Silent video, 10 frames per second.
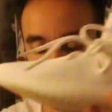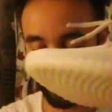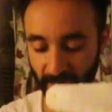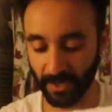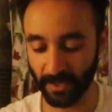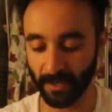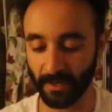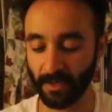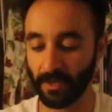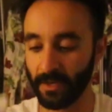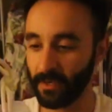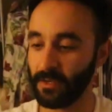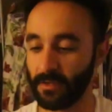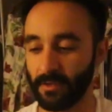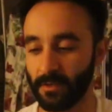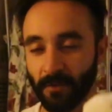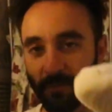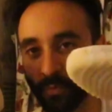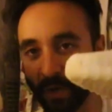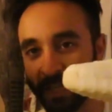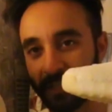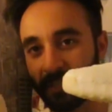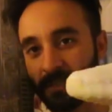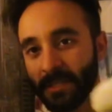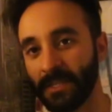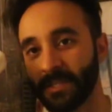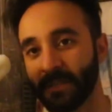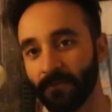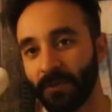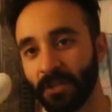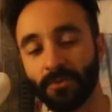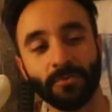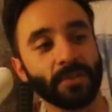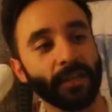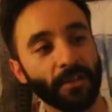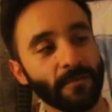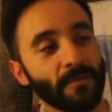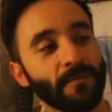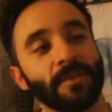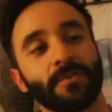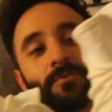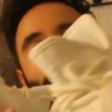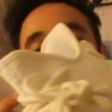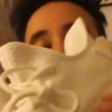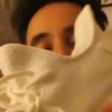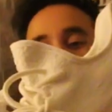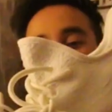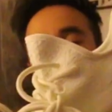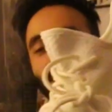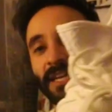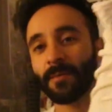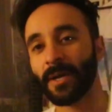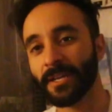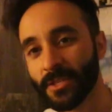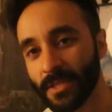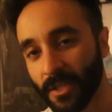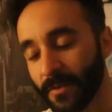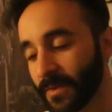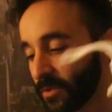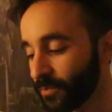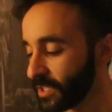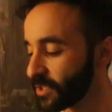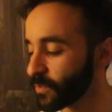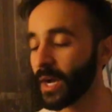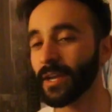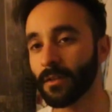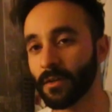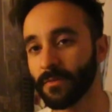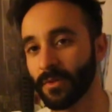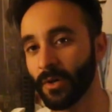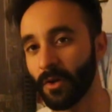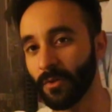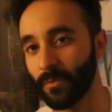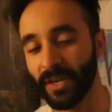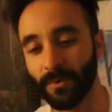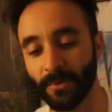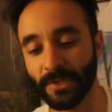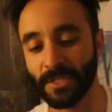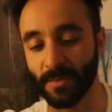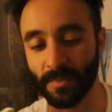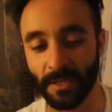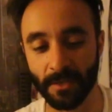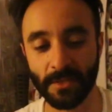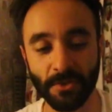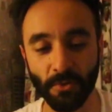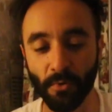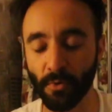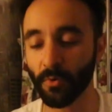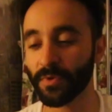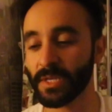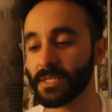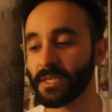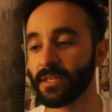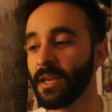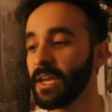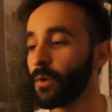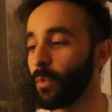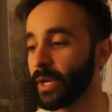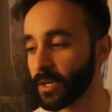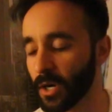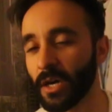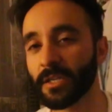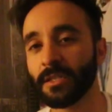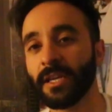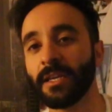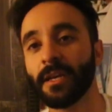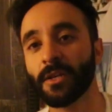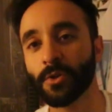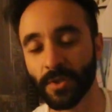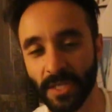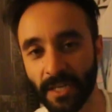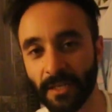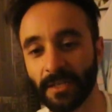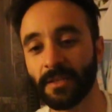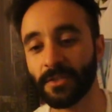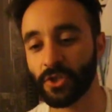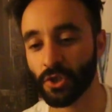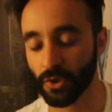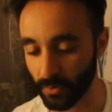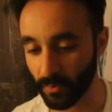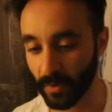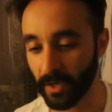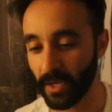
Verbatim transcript: a pair of the white Yeezys, the V2s. I love the V2s. It has the pull tab. I just love it. The reason why I love the all white ones is because the whole reason why Kanye created this shoe.